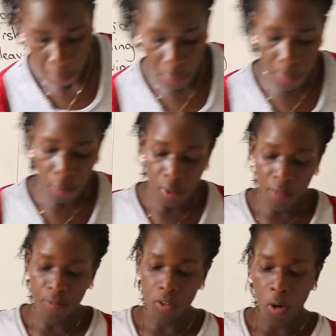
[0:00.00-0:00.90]
People
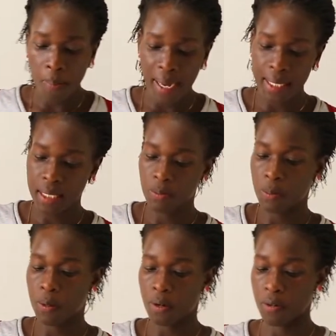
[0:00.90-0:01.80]
weave doormats.
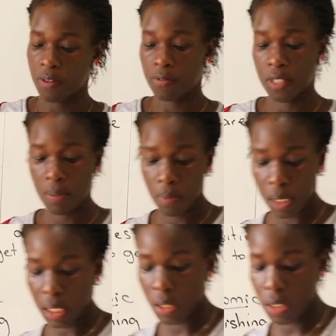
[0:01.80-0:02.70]
People weave
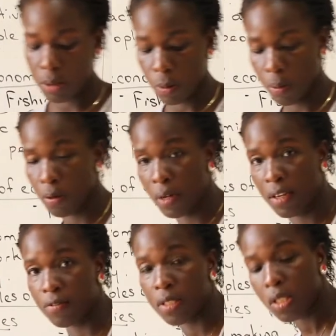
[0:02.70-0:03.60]
tablecloths. People
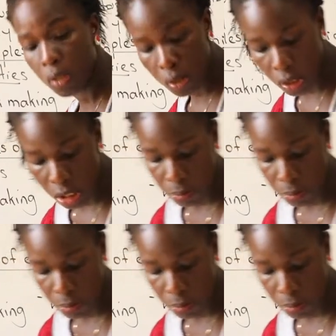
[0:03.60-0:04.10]
weave stools.